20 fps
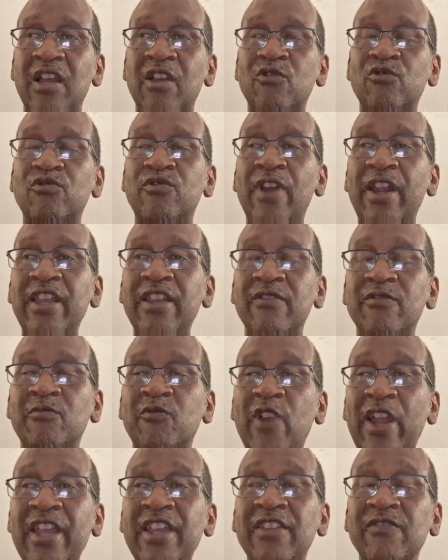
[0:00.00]

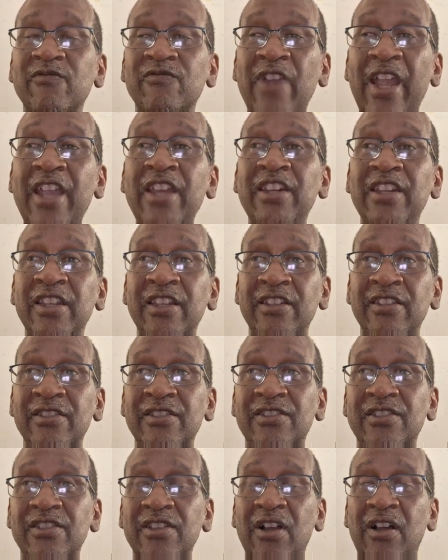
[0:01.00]

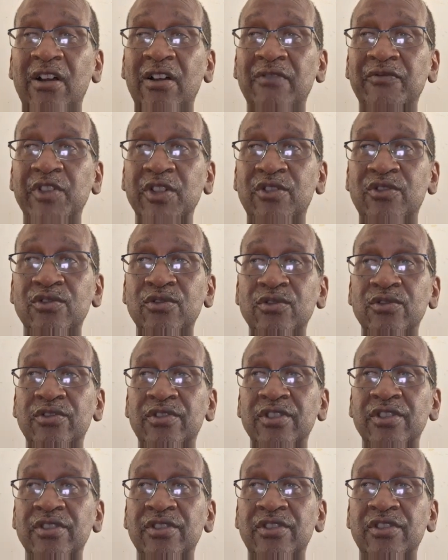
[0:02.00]
ratings of the
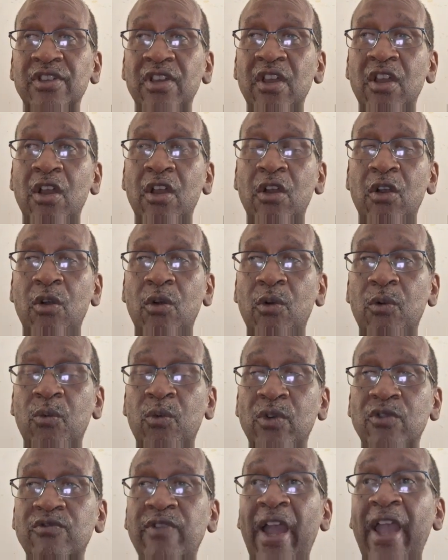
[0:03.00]
cruises
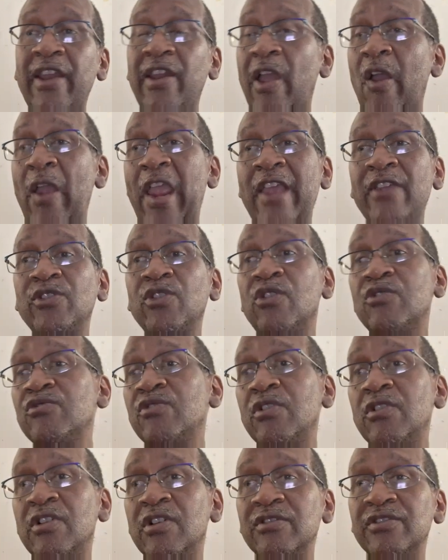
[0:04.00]
were right and or
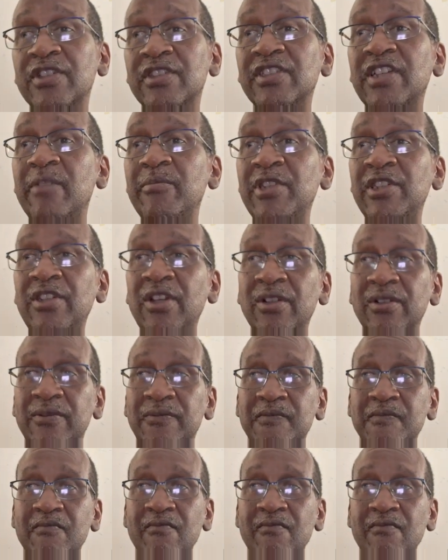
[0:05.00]
wrong, just let me know.